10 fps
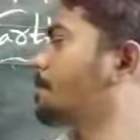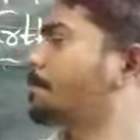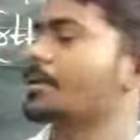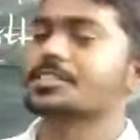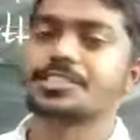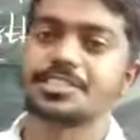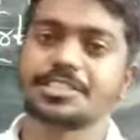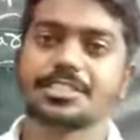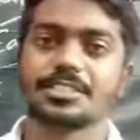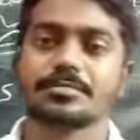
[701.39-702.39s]
processes.
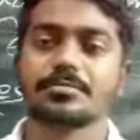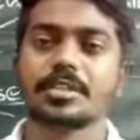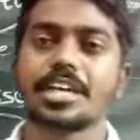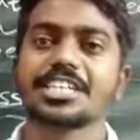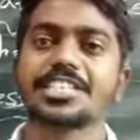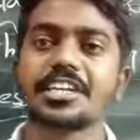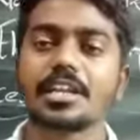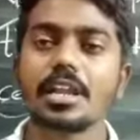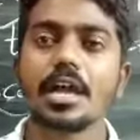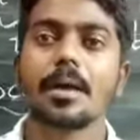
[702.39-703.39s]

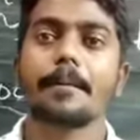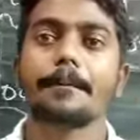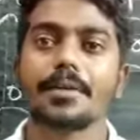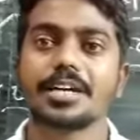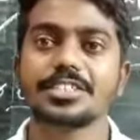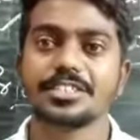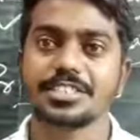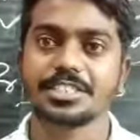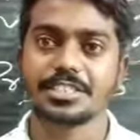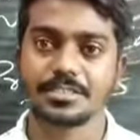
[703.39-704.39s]
External processes.